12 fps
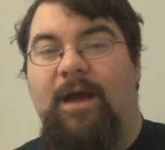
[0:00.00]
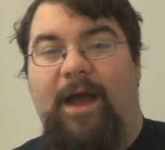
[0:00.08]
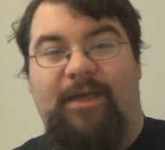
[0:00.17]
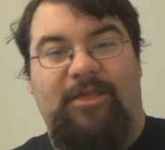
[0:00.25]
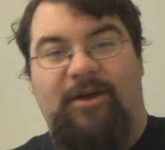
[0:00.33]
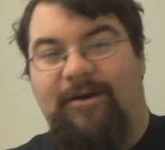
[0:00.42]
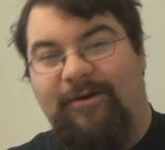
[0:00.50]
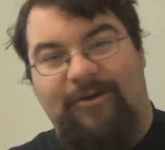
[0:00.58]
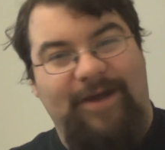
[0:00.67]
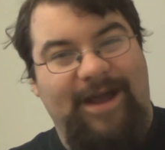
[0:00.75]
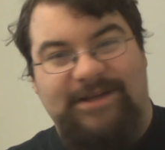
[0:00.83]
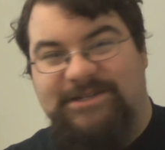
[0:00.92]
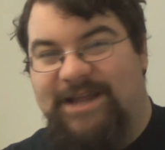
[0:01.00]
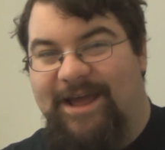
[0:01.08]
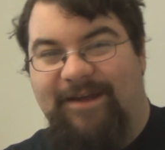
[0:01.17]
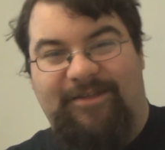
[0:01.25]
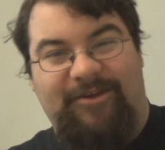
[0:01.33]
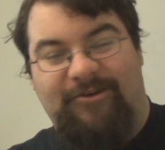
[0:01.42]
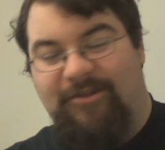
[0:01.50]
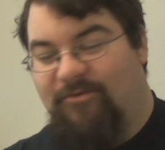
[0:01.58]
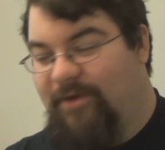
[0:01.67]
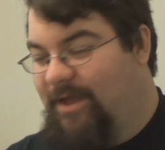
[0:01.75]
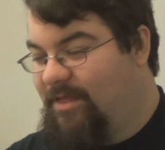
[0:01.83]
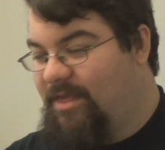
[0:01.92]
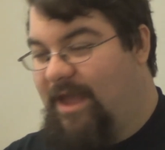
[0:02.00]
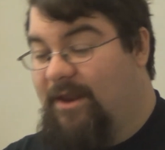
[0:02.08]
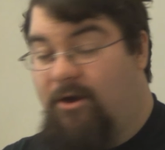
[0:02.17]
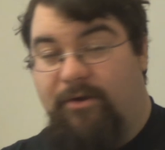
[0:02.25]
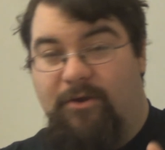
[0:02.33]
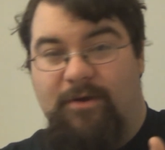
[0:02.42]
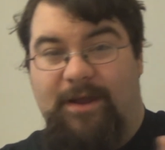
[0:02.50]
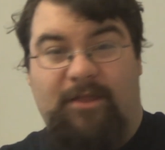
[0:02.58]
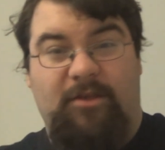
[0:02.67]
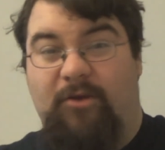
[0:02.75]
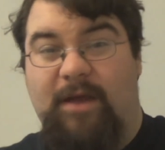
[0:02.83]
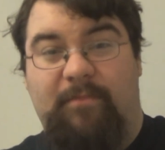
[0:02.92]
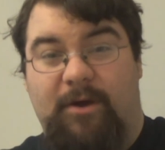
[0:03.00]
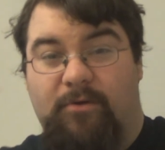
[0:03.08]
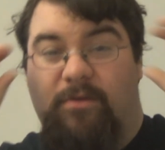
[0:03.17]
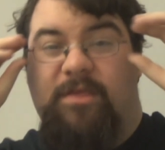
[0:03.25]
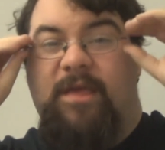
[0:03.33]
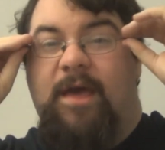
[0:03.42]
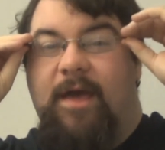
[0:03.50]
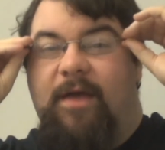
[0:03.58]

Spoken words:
I saw all your hashtags, all your tweets, and all your Instagram posts.